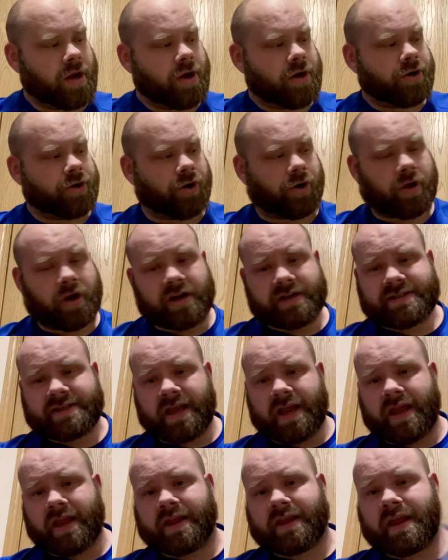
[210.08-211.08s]
you're going to
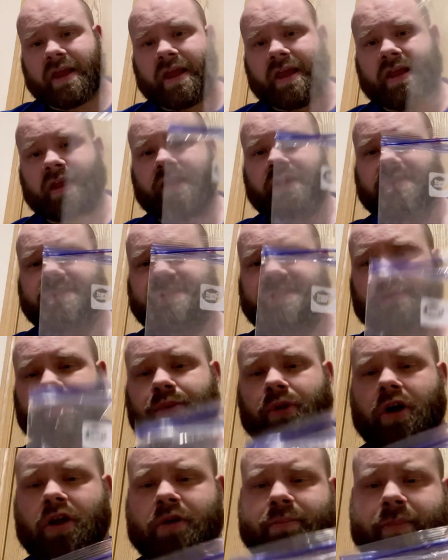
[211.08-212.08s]
take a
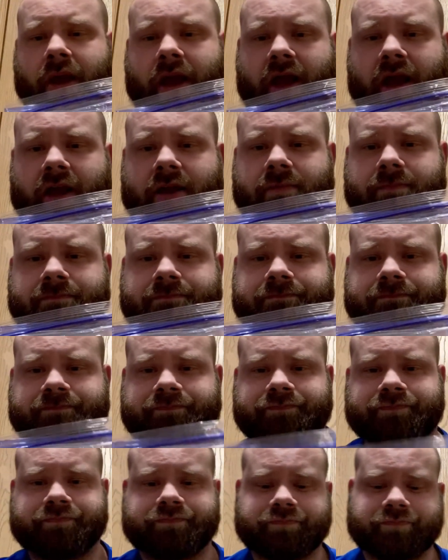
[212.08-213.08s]
Ziploc bag
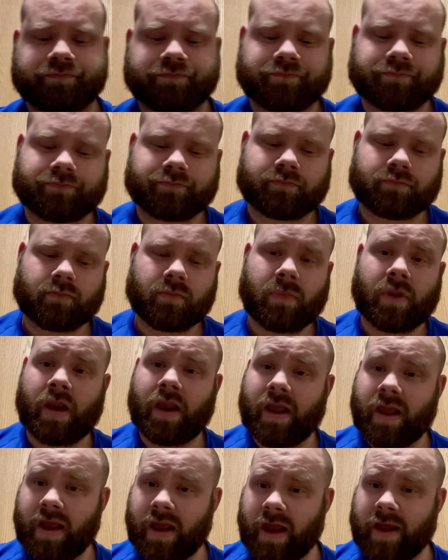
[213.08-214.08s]

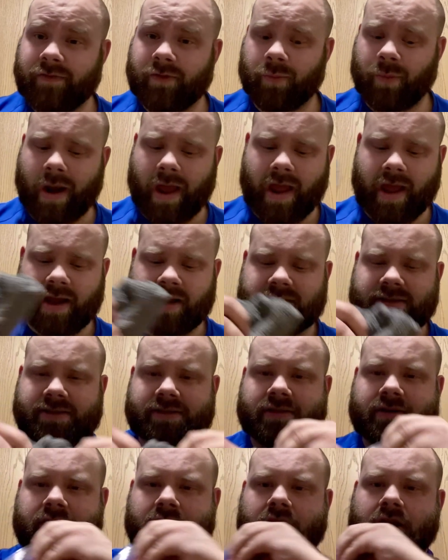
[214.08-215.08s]
and the rags,
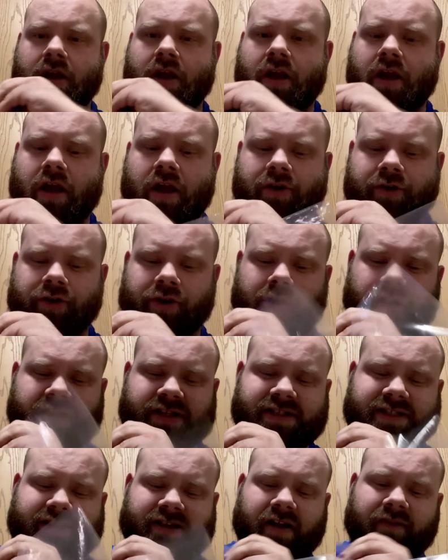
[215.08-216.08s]
and you're going to
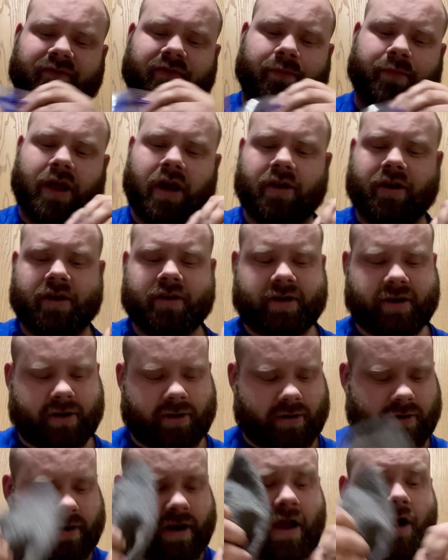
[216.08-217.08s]
stuff them down in
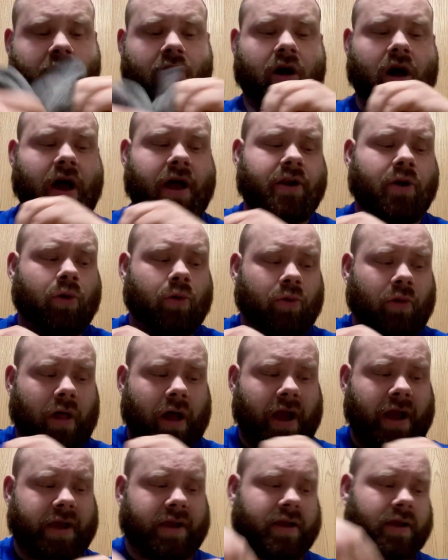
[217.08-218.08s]
here. Now, I don't
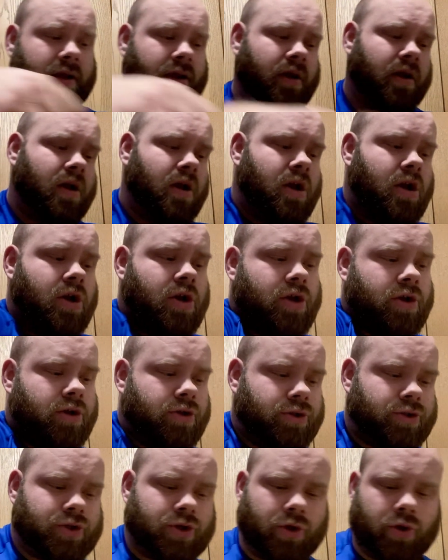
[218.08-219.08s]
like
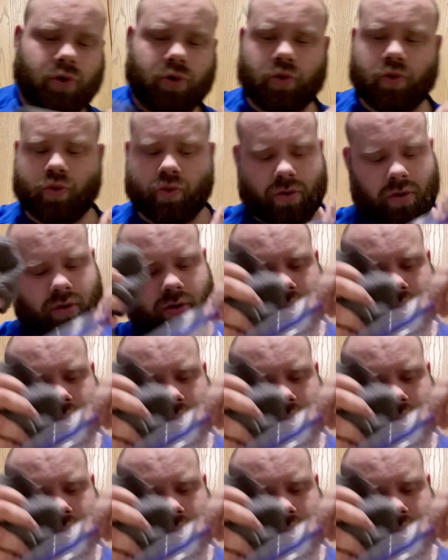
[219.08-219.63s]
to